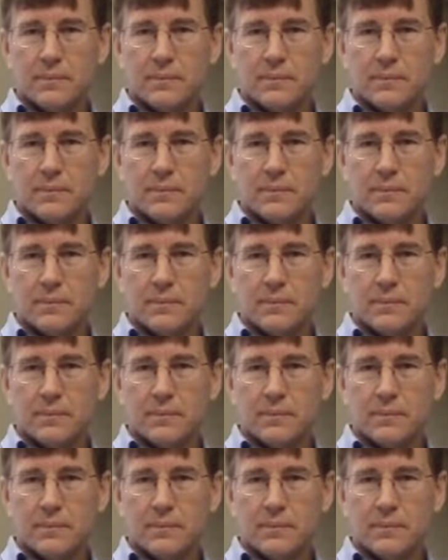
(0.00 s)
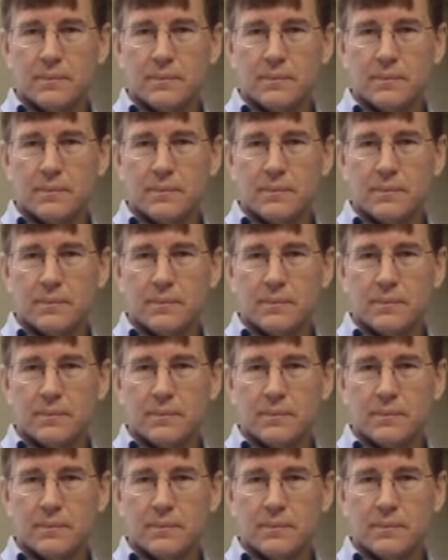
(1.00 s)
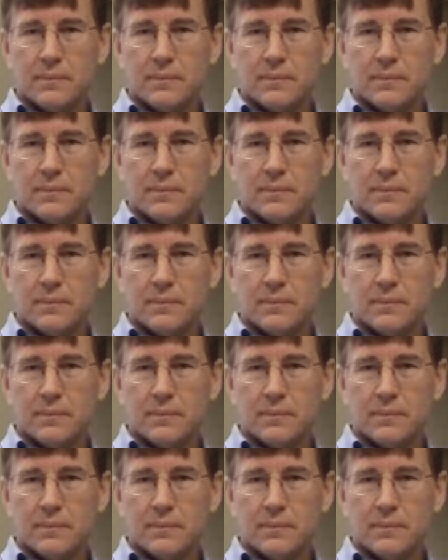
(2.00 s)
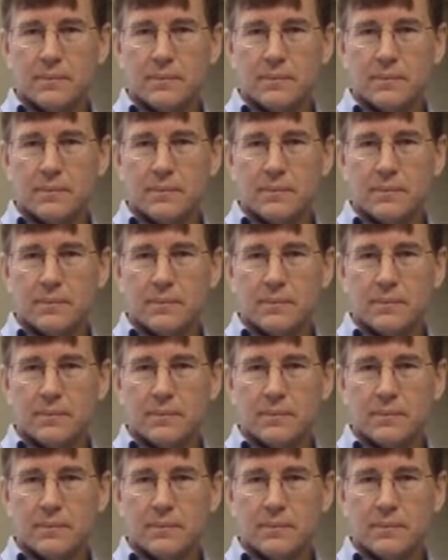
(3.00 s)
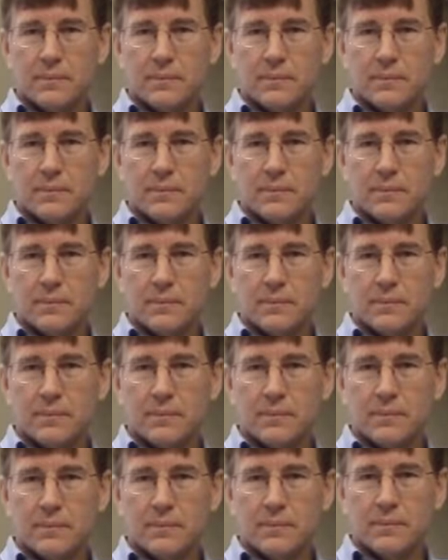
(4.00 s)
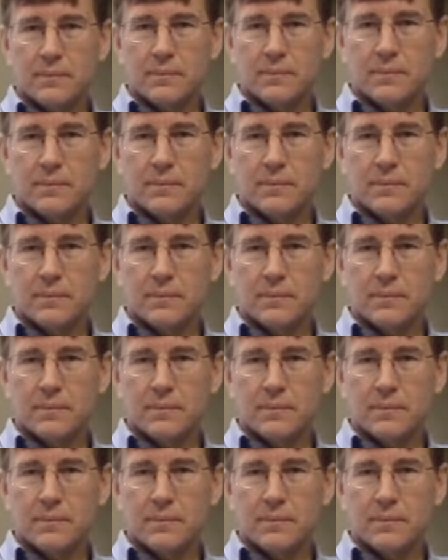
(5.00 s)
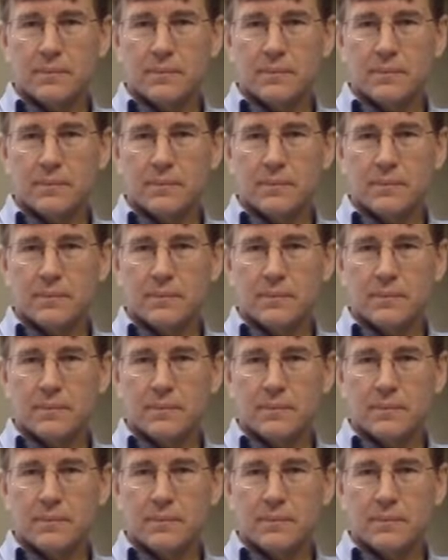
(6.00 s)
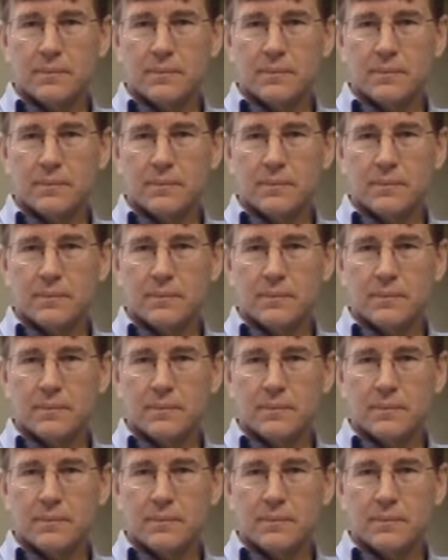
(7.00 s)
This is a still picture; no speech is visible.